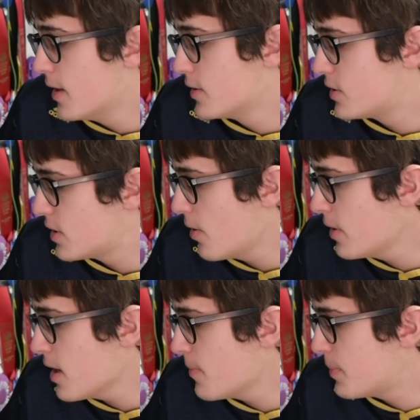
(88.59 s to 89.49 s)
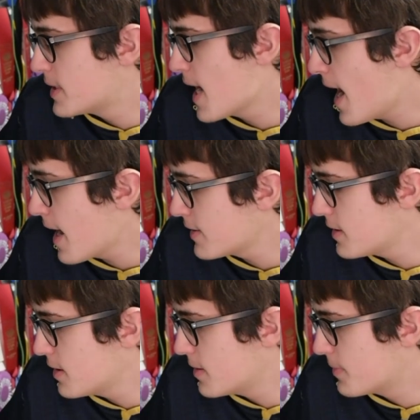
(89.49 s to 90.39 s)
Sodium,
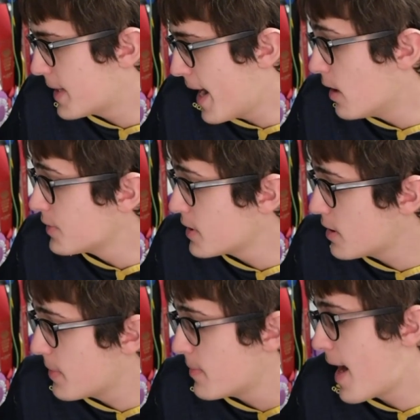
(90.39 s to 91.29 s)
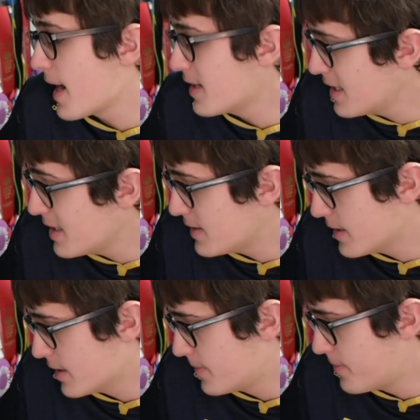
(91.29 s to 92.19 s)
potassium, calcium, and
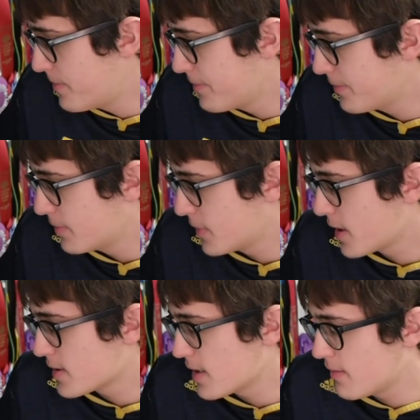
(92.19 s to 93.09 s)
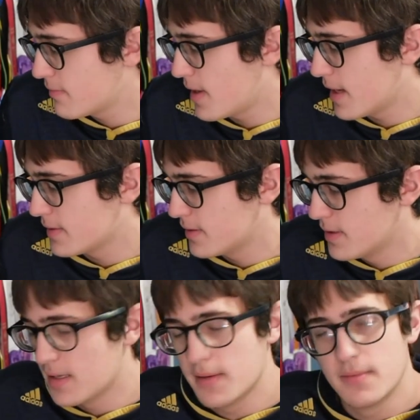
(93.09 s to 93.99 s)
magnesium, because it has
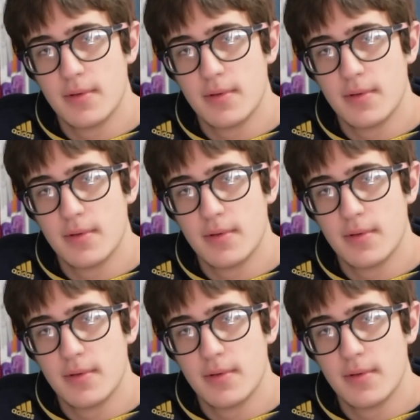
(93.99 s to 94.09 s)
the